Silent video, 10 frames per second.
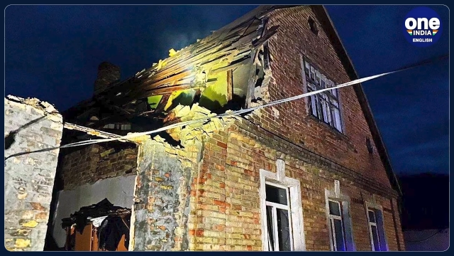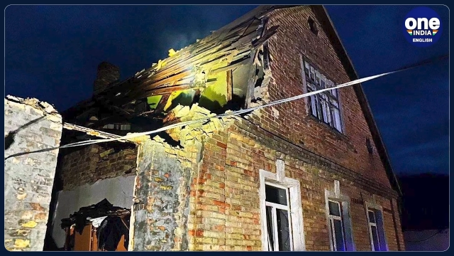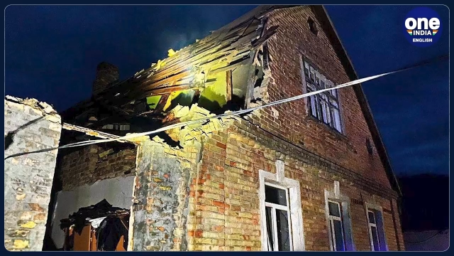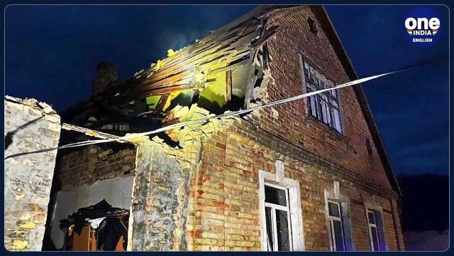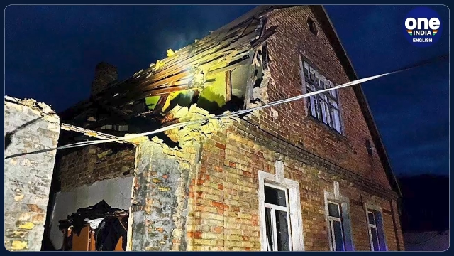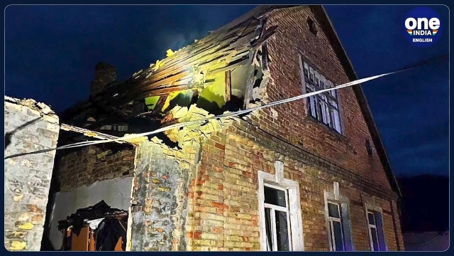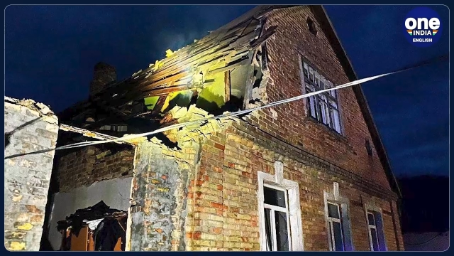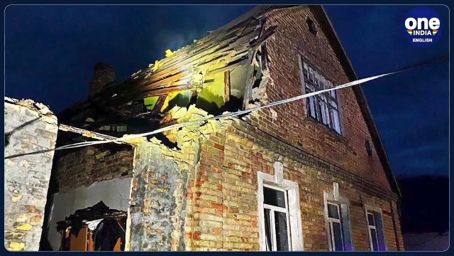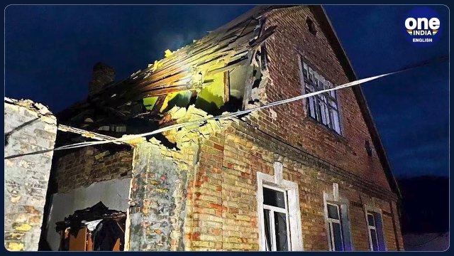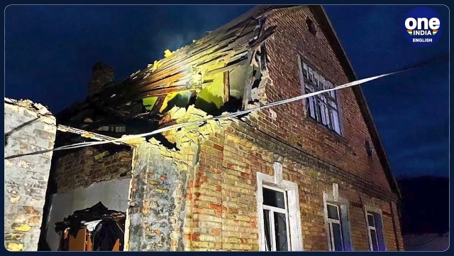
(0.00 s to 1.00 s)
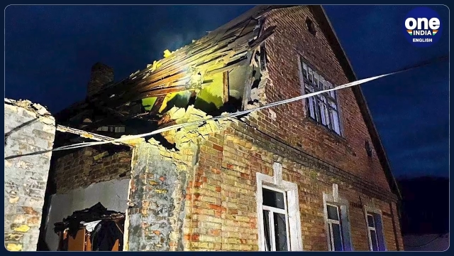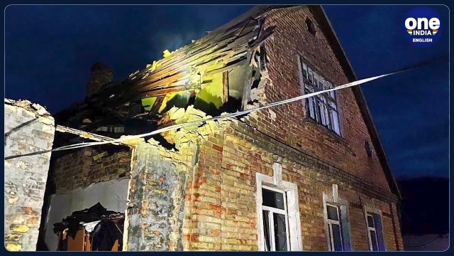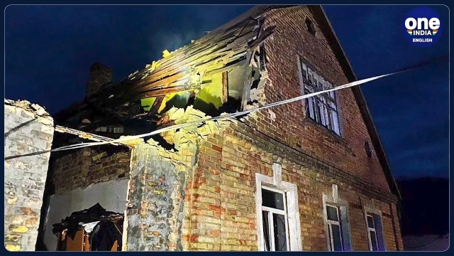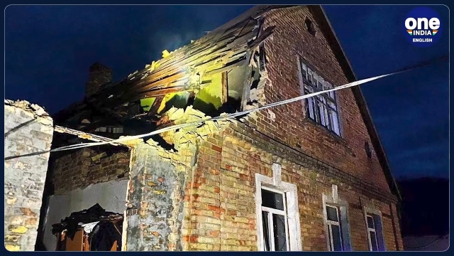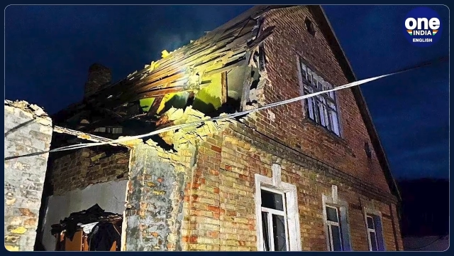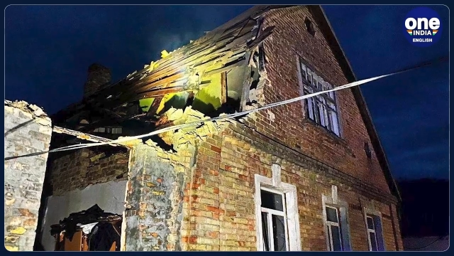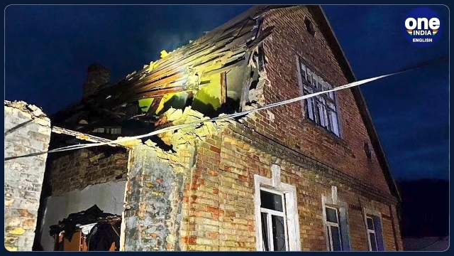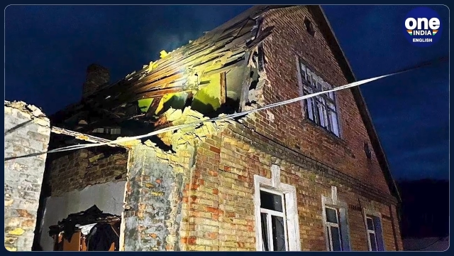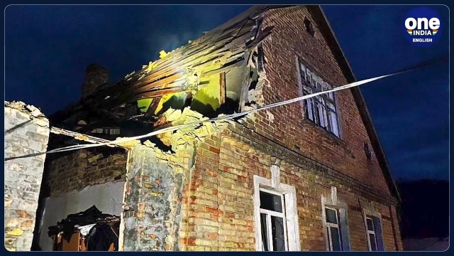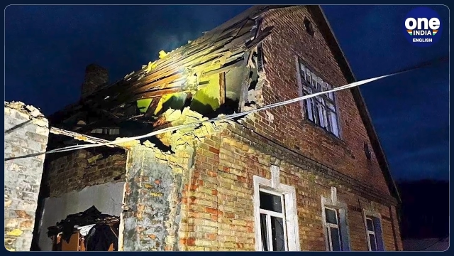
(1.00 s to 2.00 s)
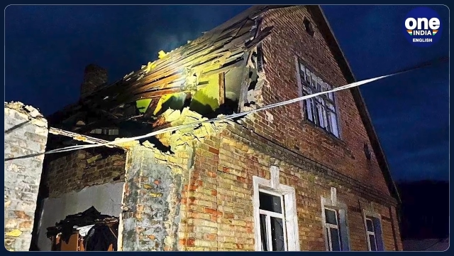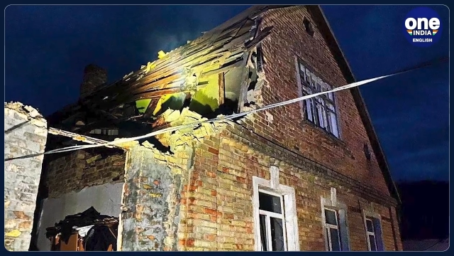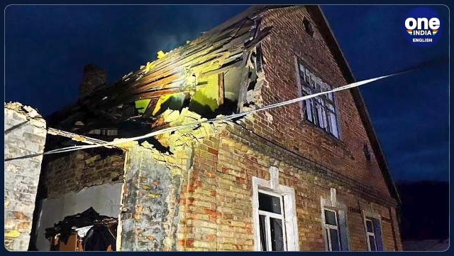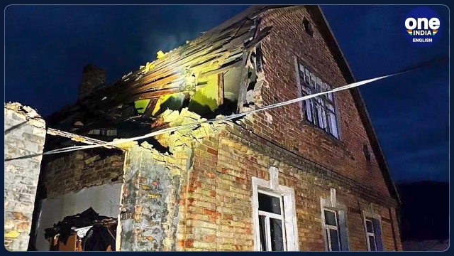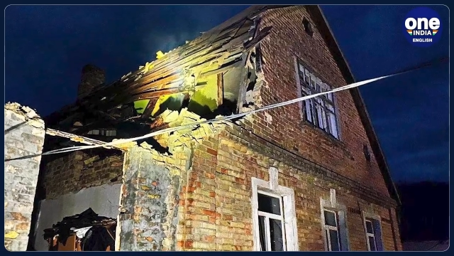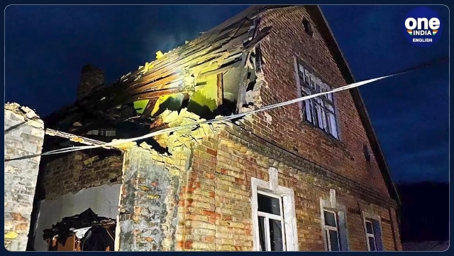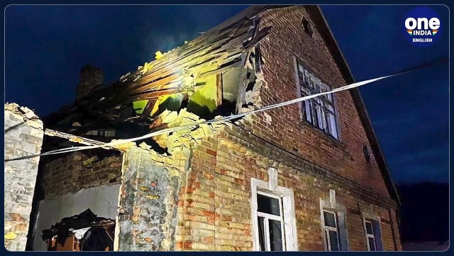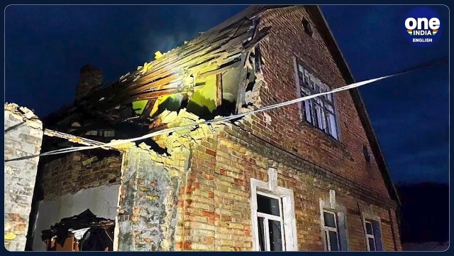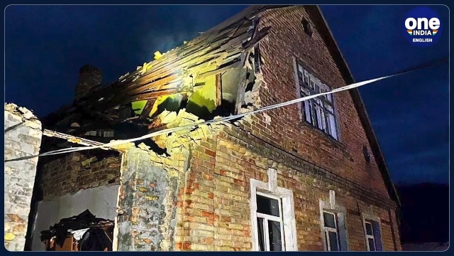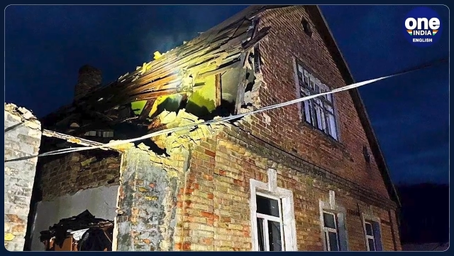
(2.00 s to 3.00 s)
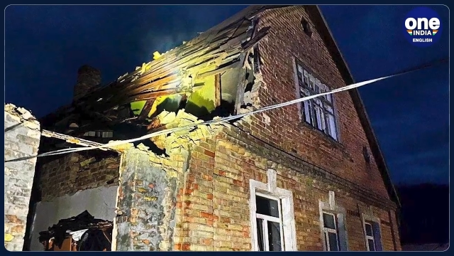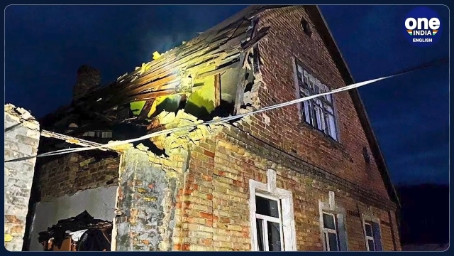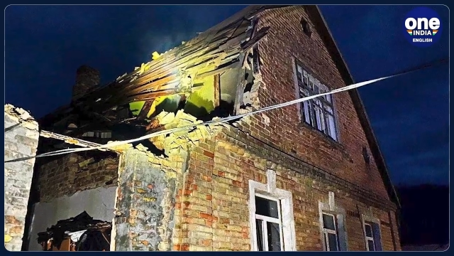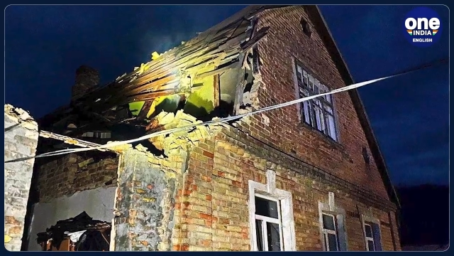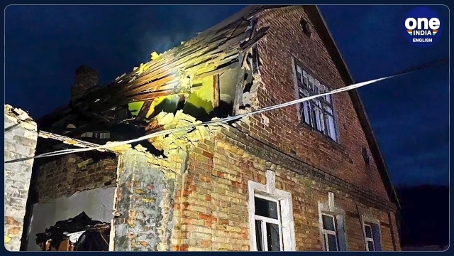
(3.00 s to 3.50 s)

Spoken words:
No face is visible, so there are no lips to read.